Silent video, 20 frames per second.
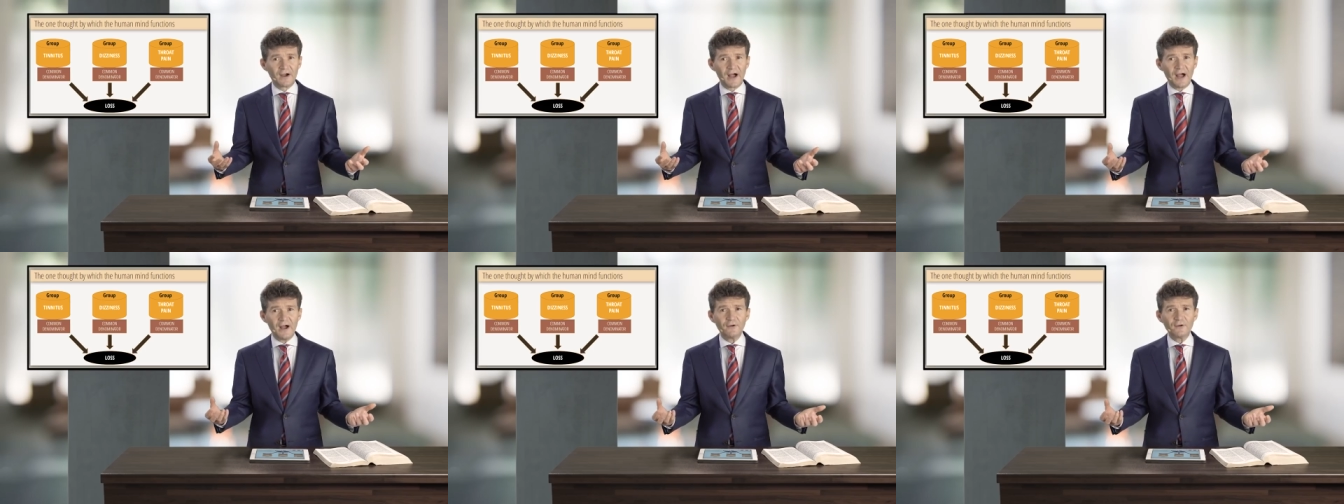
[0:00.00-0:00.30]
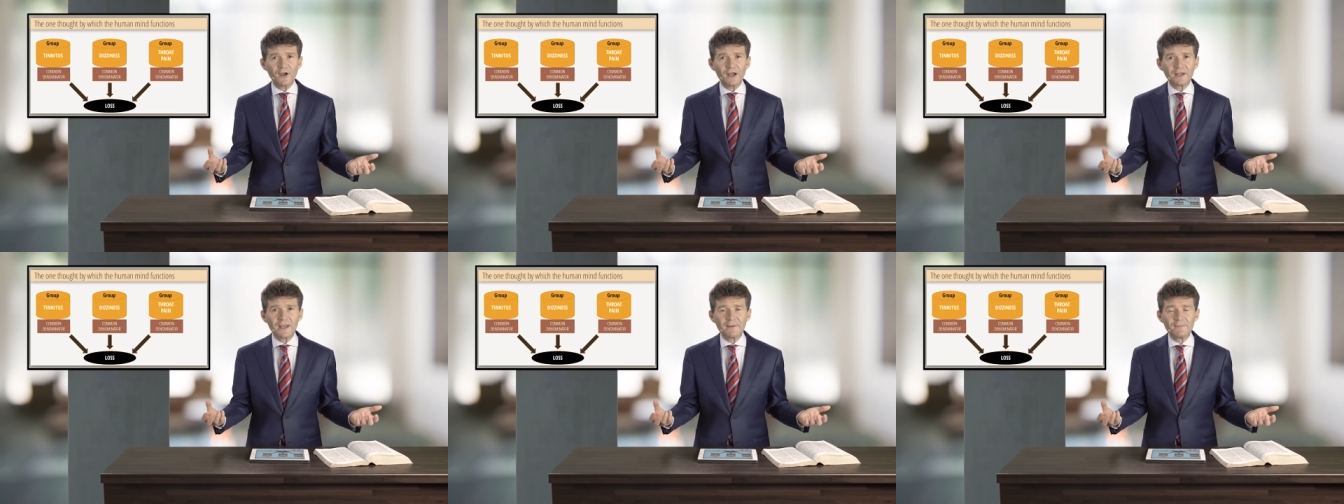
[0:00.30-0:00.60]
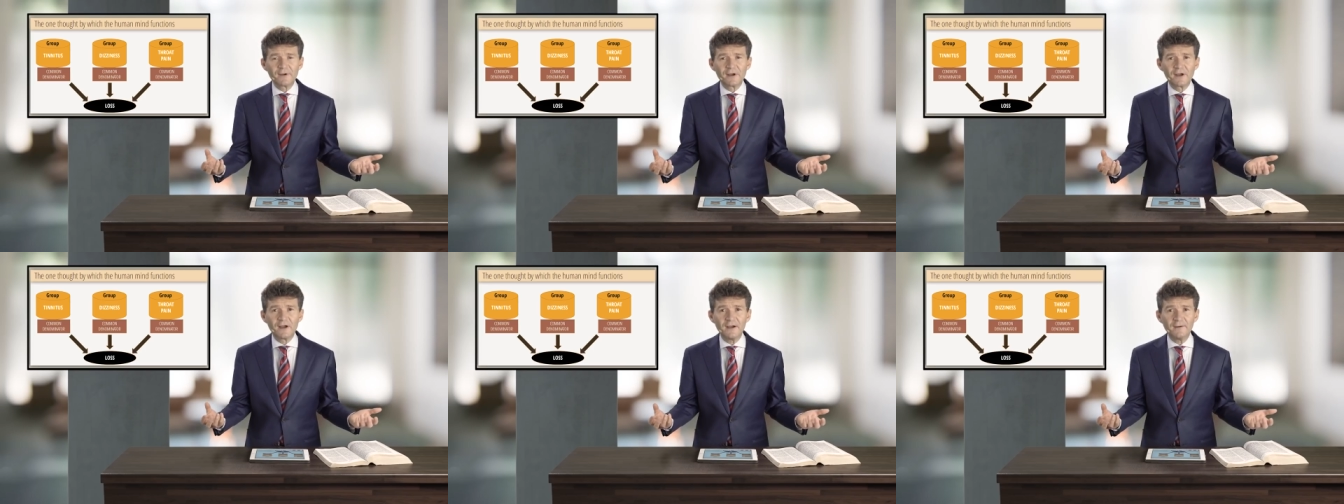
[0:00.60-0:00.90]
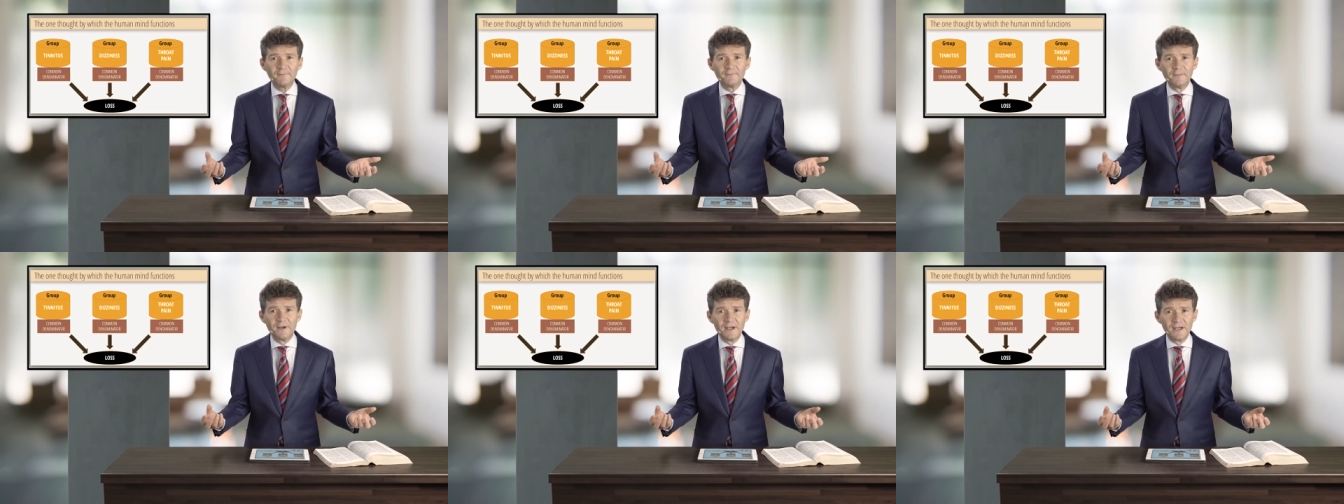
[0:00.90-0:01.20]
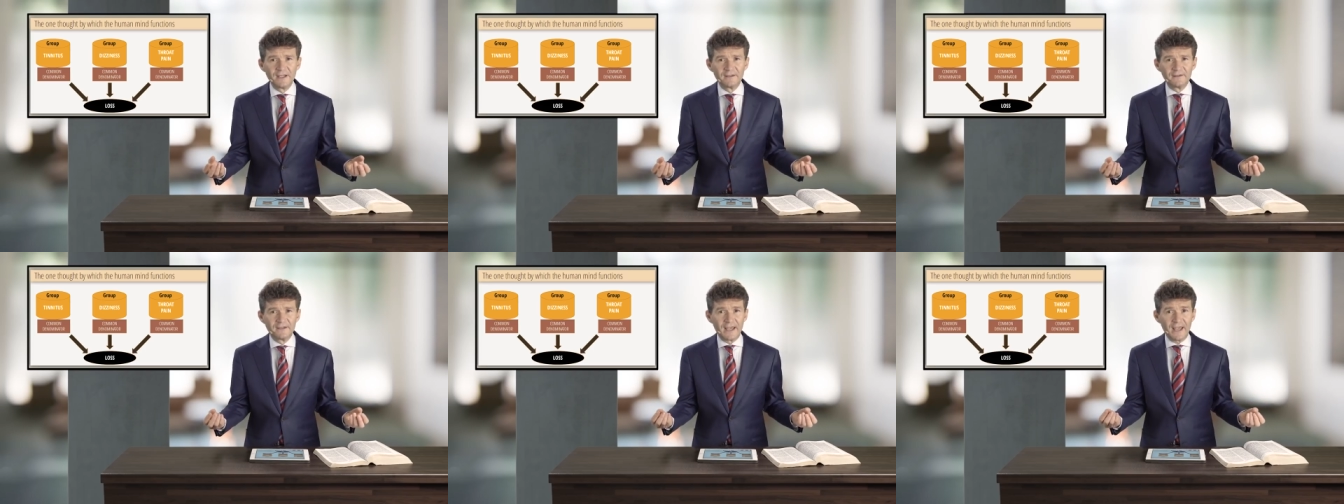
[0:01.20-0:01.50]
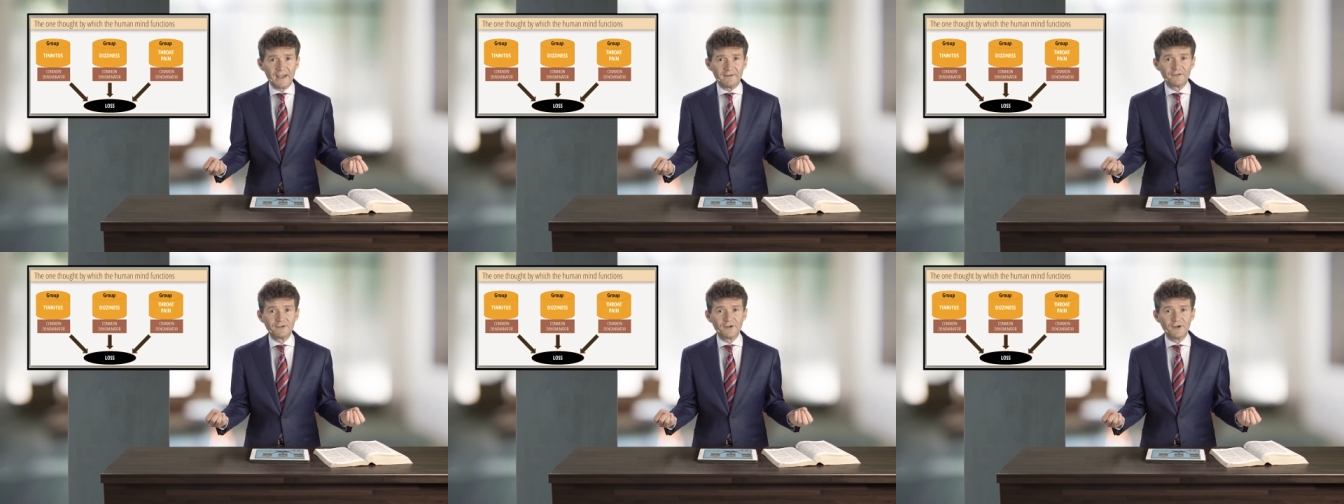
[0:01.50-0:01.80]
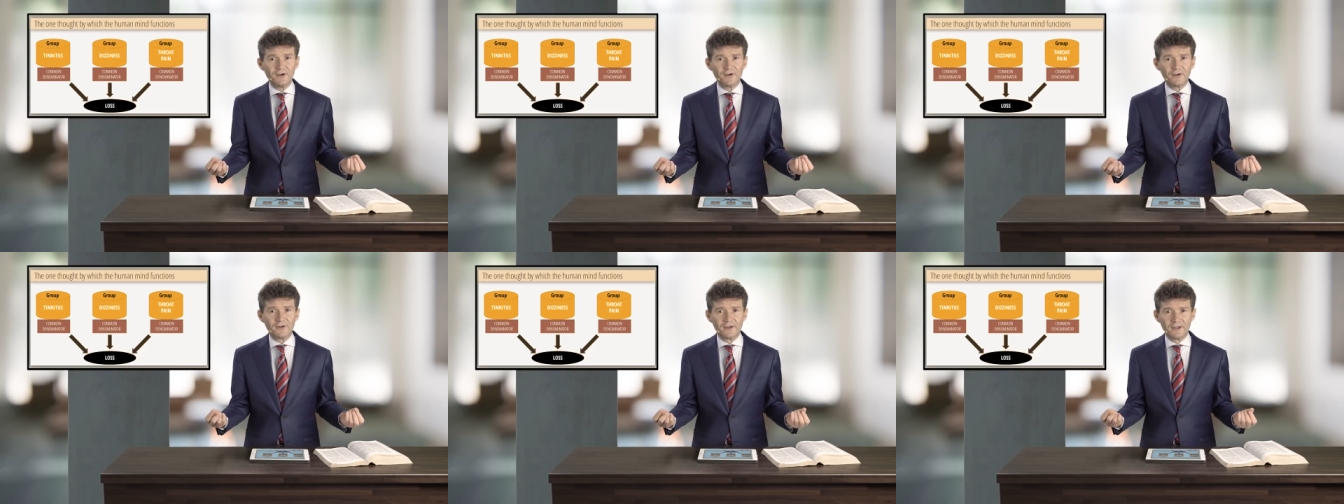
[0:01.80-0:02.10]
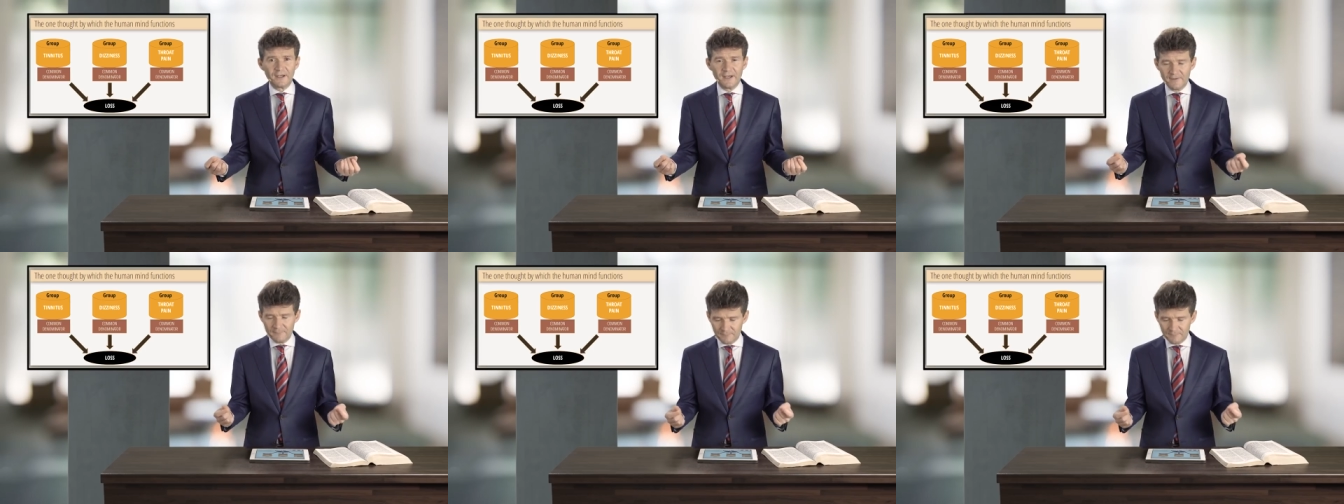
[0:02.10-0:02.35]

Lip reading: how can them come they have it all?